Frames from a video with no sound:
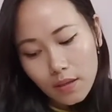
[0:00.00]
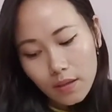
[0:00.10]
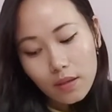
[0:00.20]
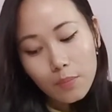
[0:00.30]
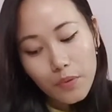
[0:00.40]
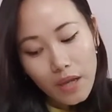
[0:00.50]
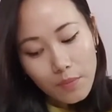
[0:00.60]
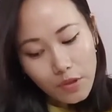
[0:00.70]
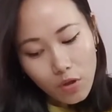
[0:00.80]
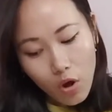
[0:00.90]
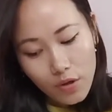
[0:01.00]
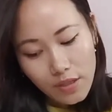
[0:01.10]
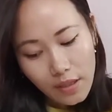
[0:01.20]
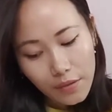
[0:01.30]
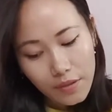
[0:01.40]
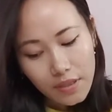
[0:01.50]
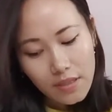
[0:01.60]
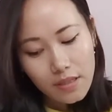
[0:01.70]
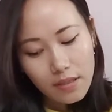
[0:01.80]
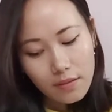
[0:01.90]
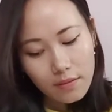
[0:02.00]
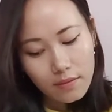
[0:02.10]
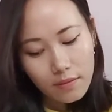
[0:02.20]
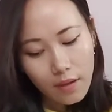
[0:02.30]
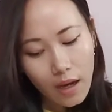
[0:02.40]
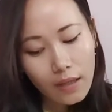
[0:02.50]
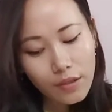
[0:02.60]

The primary auxiliaries are